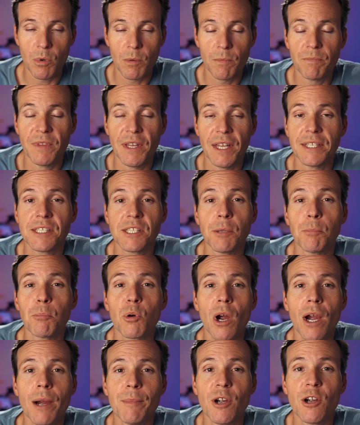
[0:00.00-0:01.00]
that's the
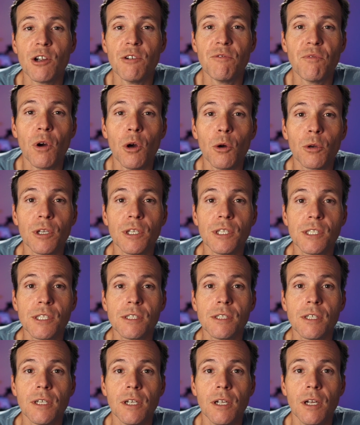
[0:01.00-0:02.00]
primary
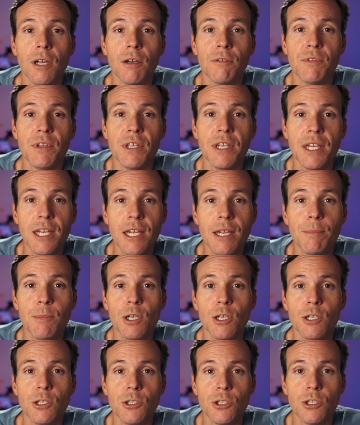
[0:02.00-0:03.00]
focus of the
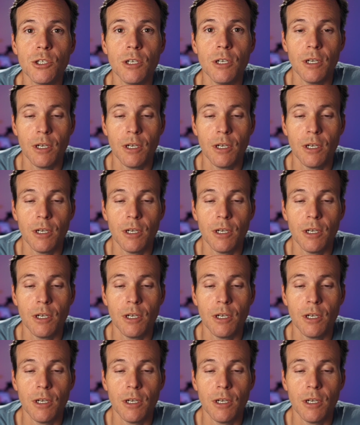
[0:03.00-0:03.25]
image.